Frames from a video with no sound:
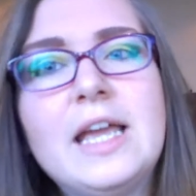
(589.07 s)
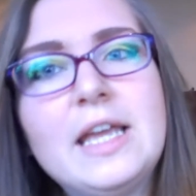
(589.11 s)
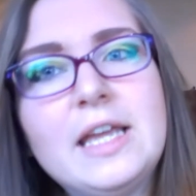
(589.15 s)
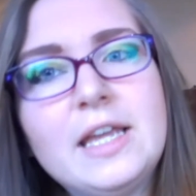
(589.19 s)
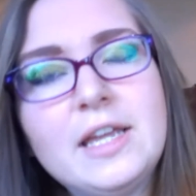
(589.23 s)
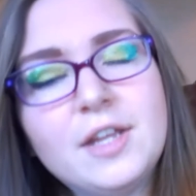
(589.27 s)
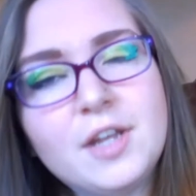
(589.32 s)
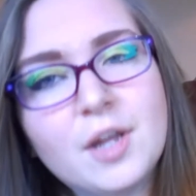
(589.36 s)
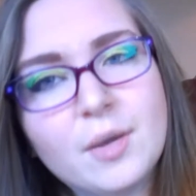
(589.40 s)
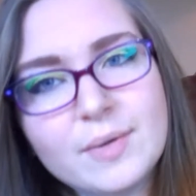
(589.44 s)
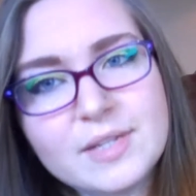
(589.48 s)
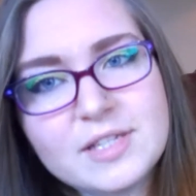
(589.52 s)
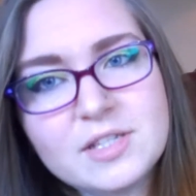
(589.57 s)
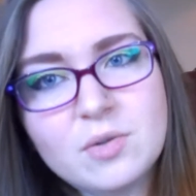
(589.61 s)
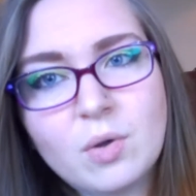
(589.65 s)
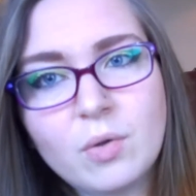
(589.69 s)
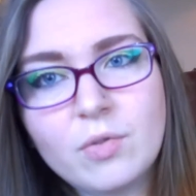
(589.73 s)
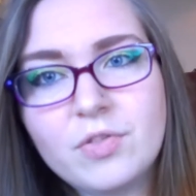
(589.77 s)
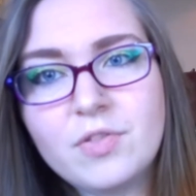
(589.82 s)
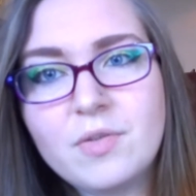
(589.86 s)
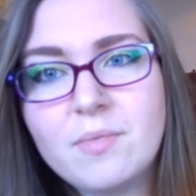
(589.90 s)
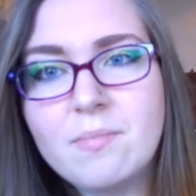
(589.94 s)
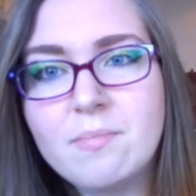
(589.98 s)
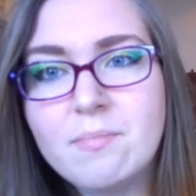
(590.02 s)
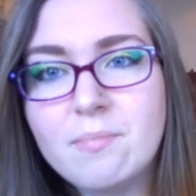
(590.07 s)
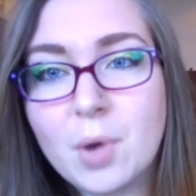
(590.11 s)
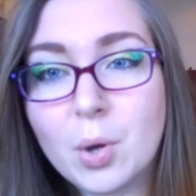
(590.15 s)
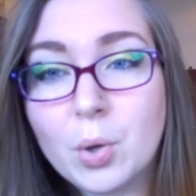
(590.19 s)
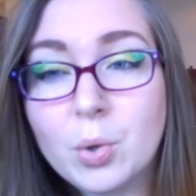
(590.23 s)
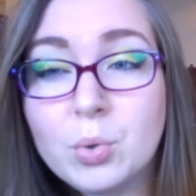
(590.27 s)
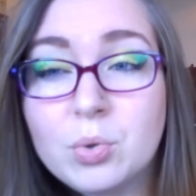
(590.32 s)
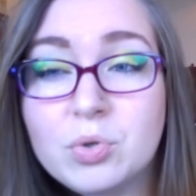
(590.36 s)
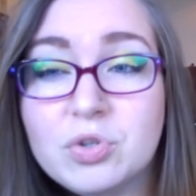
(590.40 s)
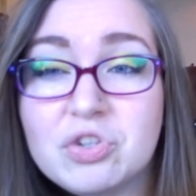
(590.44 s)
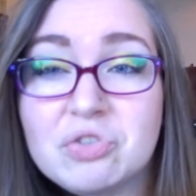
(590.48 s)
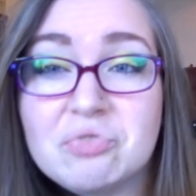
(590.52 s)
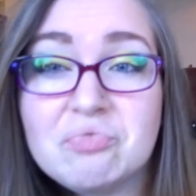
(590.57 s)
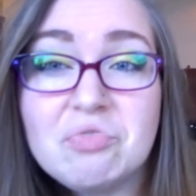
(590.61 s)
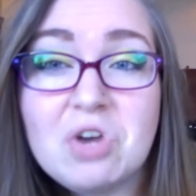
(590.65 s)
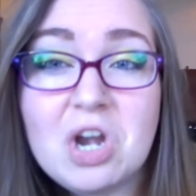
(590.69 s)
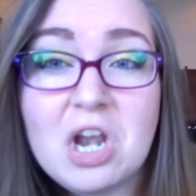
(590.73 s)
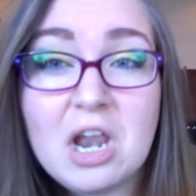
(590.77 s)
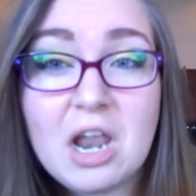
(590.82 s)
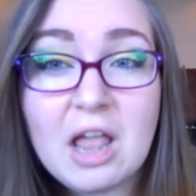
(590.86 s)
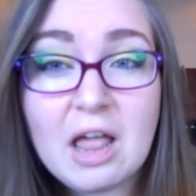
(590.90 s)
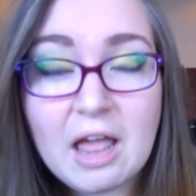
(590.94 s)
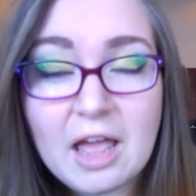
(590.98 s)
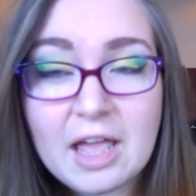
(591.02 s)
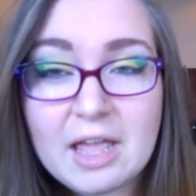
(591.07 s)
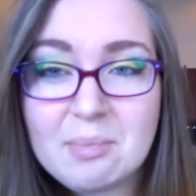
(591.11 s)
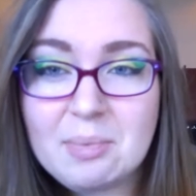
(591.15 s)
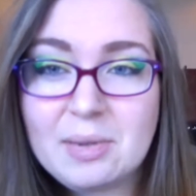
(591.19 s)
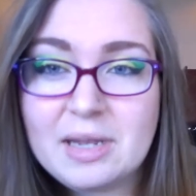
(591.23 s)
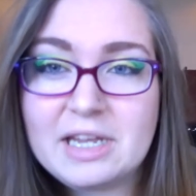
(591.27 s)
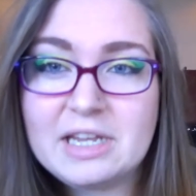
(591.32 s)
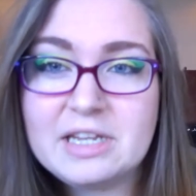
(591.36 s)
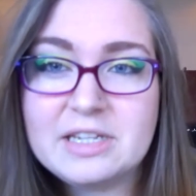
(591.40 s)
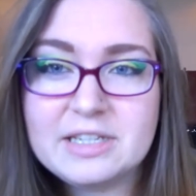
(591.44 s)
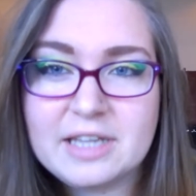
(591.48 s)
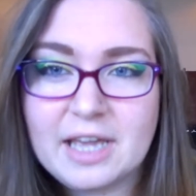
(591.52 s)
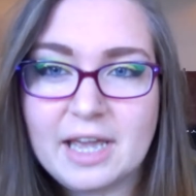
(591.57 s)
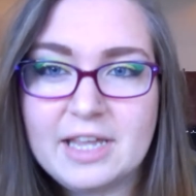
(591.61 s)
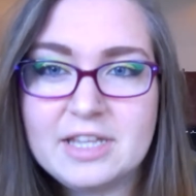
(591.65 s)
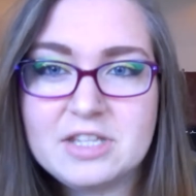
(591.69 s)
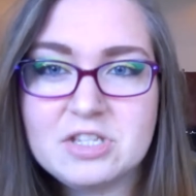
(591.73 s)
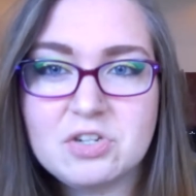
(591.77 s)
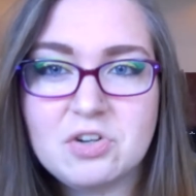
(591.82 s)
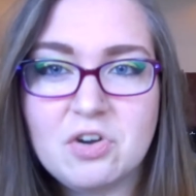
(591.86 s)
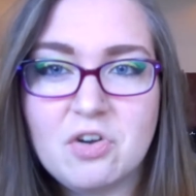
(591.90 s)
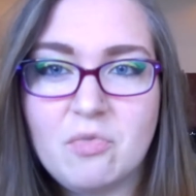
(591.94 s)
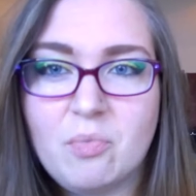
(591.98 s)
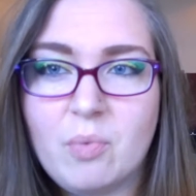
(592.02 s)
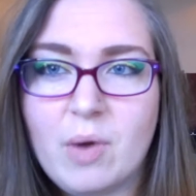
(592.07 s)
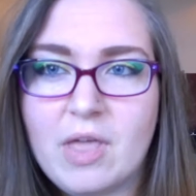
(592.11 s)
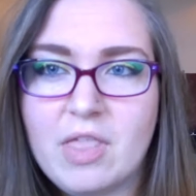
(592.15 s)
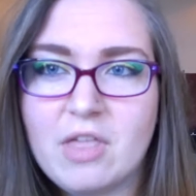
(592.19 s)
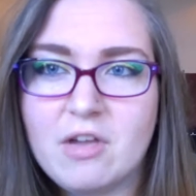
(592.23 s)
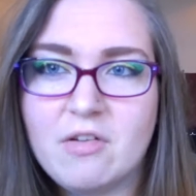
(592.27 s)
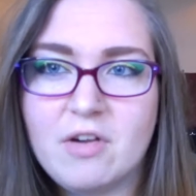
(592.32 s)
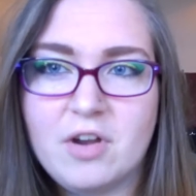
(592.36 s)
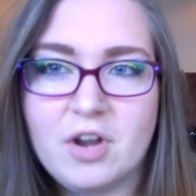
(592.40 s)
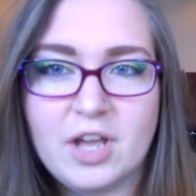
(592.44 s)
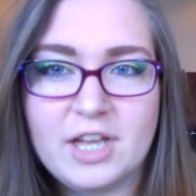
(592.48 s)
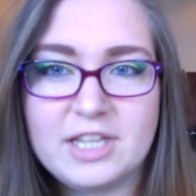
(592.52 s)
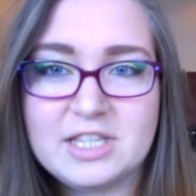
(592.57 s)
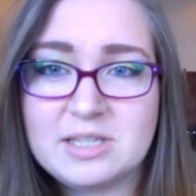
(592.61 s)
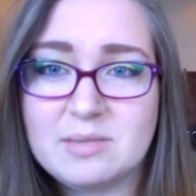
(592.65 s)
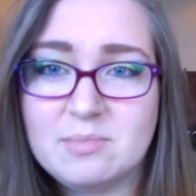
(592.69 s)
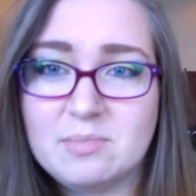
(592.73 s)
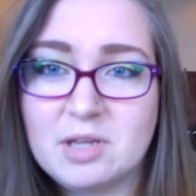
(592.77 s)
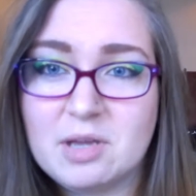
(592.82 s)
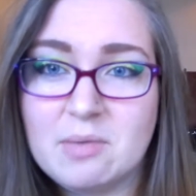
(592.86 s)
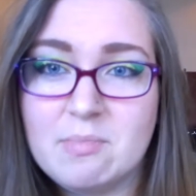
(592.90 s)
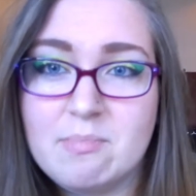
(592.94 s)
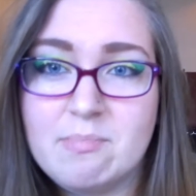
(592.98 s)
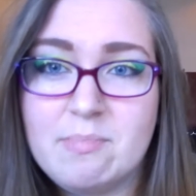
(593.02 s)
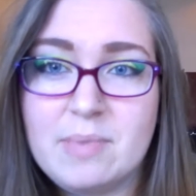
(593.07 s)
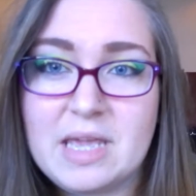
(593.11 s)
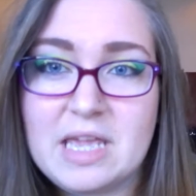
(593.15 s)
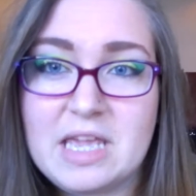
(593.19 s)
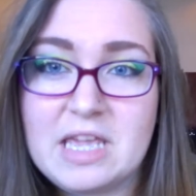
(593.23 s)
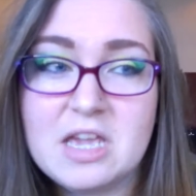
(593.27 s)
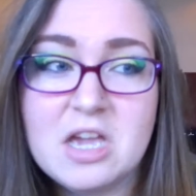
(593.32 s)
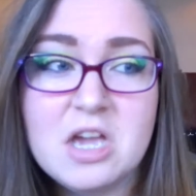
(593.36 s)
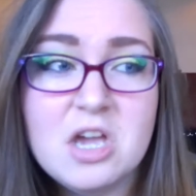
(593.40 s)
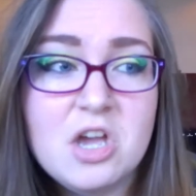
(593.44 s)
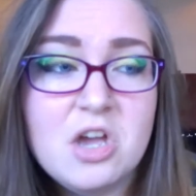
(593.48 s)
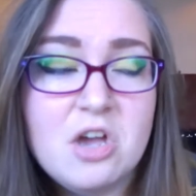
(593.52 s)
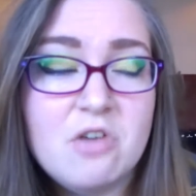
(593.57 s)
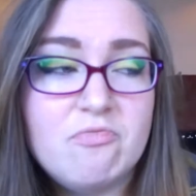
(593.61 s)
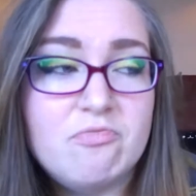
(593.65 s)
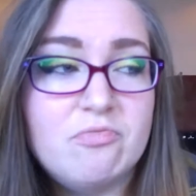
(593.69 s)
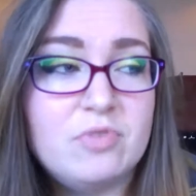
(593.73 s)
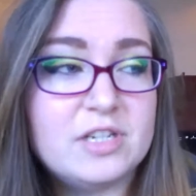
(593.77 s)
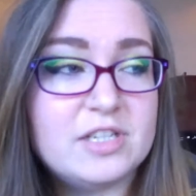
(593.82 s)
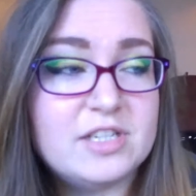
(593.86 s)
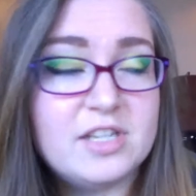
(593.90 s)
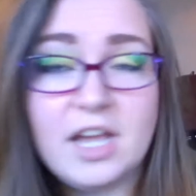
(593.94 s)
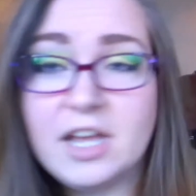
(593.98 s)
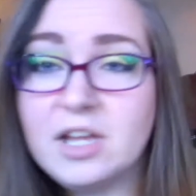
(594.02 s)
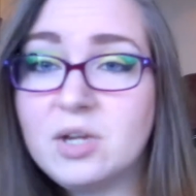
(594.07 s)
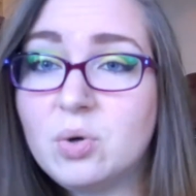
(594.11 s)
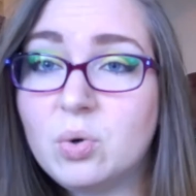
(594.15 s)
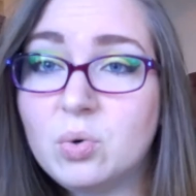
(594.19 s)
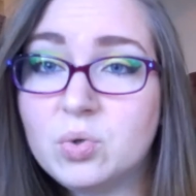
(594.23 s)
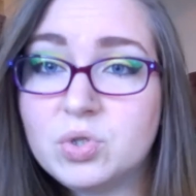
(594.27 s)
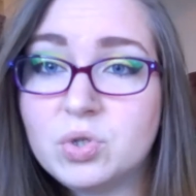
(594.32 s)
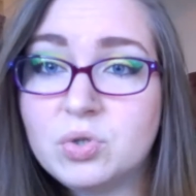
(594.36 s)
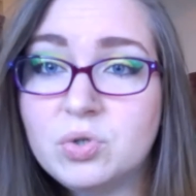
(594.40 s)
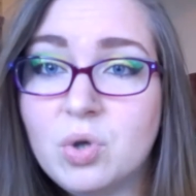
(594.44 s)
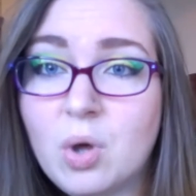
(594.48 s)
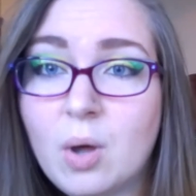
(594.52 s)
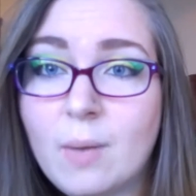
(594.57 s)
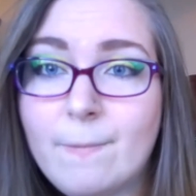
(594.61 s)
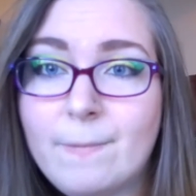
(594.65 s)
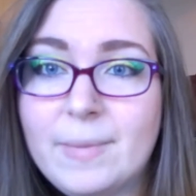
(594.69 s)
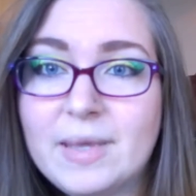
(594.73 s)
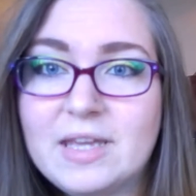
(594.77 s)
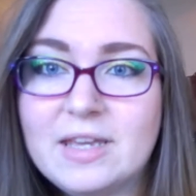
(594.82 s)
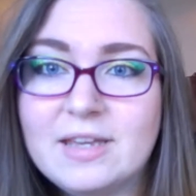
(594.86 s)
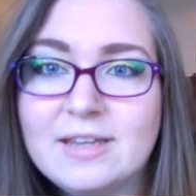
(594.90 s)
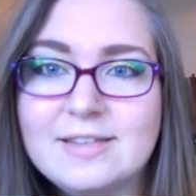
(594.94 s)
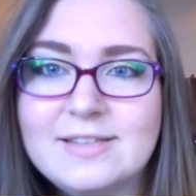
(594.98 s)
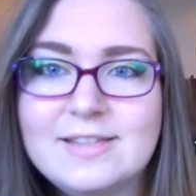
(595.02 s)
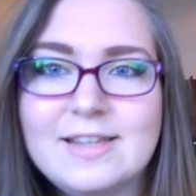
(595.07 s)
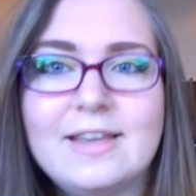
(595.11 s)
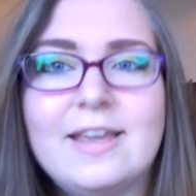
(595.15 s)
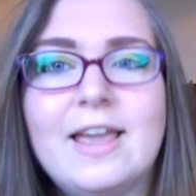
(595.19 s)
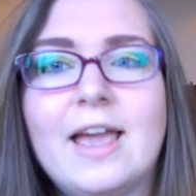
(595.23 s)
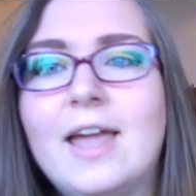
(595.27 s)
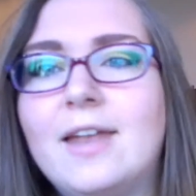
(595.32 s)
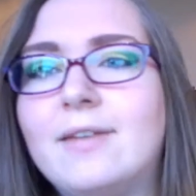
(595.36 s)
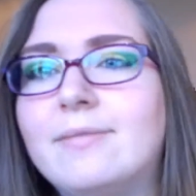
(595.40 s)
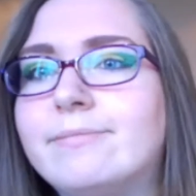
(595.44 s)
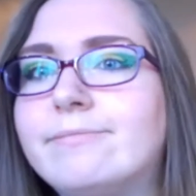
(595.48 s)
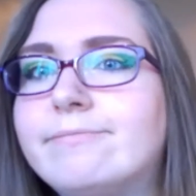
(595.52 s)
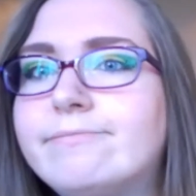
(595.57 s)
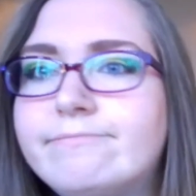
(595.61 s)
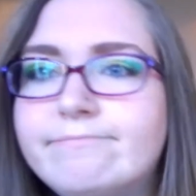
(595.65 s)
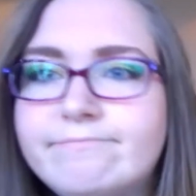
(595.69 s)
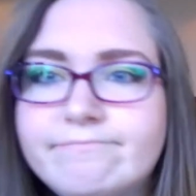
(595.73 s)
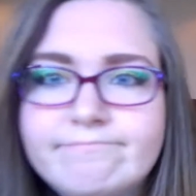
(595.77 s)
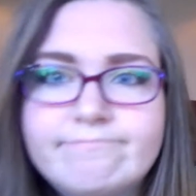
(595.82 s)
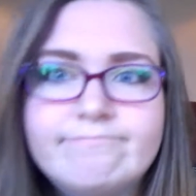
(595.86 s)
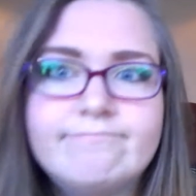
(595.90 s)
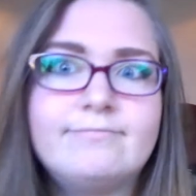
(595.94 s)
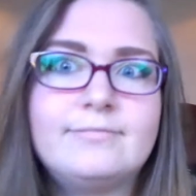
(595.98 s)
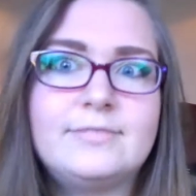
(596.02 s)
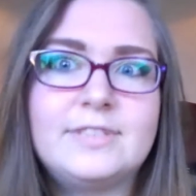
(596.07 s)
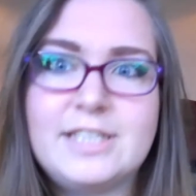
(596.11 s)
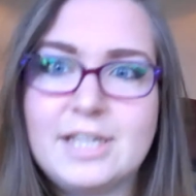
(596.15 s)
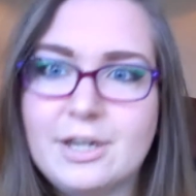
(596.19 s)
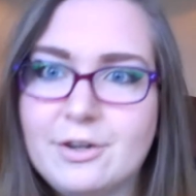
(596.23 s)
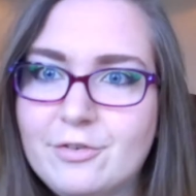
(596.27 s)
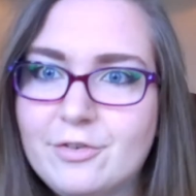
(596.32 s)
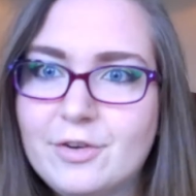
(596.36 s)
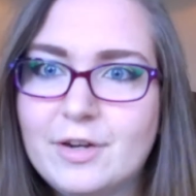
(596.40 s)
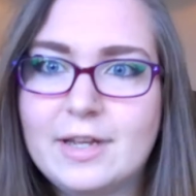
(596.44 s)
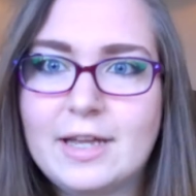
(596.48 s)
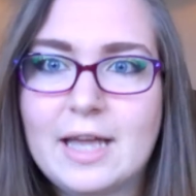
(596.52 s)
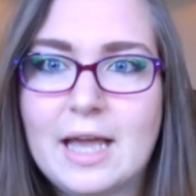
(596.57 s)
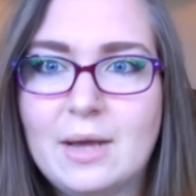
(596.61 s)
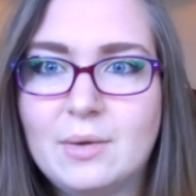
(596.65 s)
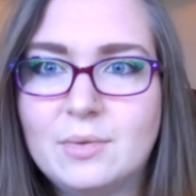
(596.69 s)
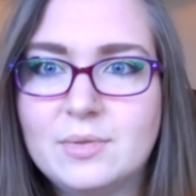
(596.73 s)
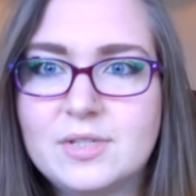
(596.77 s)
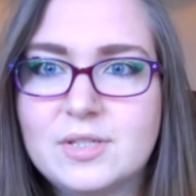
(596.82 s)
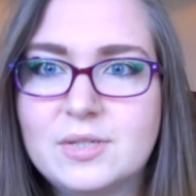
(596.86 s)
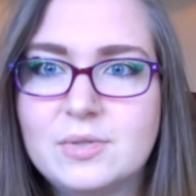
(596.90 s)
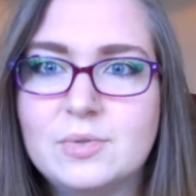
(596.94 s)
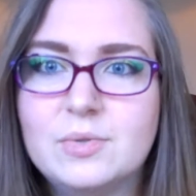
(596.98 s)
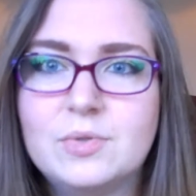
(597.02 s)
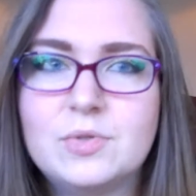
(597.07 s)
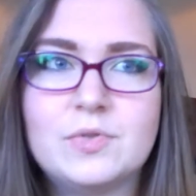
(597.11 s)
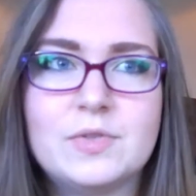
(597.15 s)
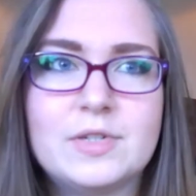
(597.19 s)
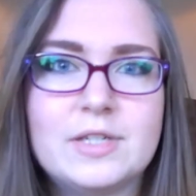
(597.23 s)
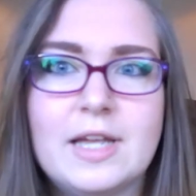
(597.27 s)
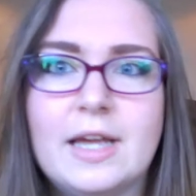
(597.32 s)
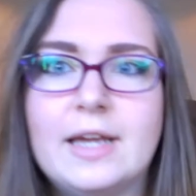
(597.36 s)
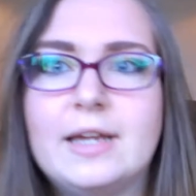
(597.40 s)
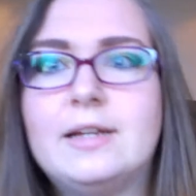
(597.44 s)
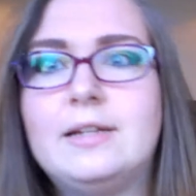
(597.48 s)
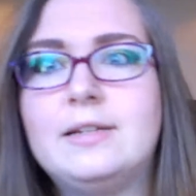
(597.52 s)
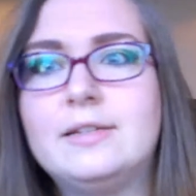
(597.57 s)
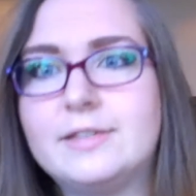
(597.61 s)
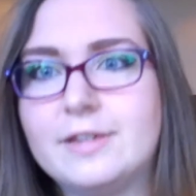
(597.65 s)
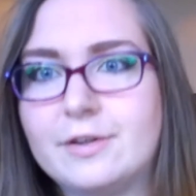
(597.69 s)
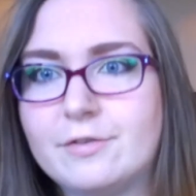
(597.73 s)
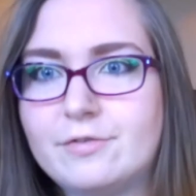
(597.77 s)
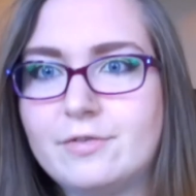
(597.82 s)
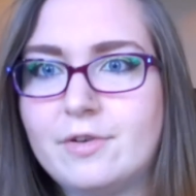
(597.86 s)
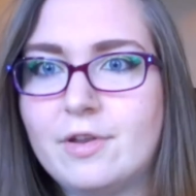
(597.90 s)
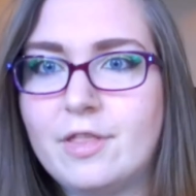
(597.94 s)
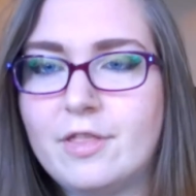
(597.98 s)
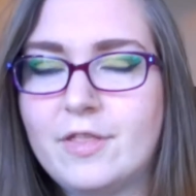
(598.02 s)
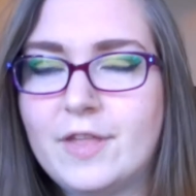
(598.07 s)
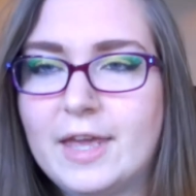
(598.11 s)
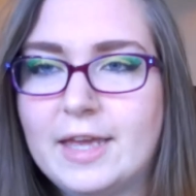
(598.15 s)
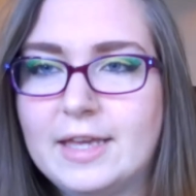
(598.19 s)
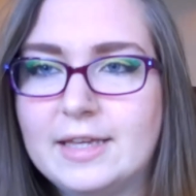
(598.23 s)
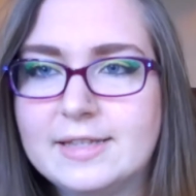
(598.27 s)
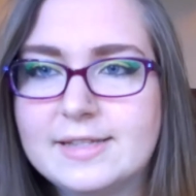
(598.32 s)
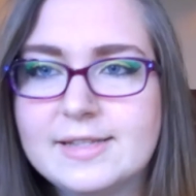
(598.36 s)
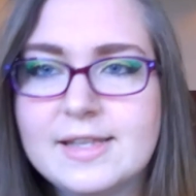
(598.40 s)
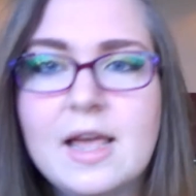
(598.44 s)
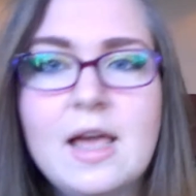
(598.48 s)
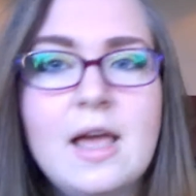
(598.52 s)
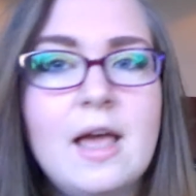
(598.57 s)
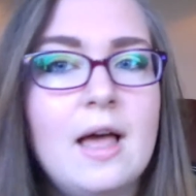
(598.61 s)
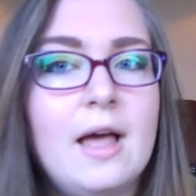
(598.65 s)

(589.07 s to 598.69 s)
you know, it's not the most reliable indicator of whether an item can be recycled or not, because again, different councils recycle different things.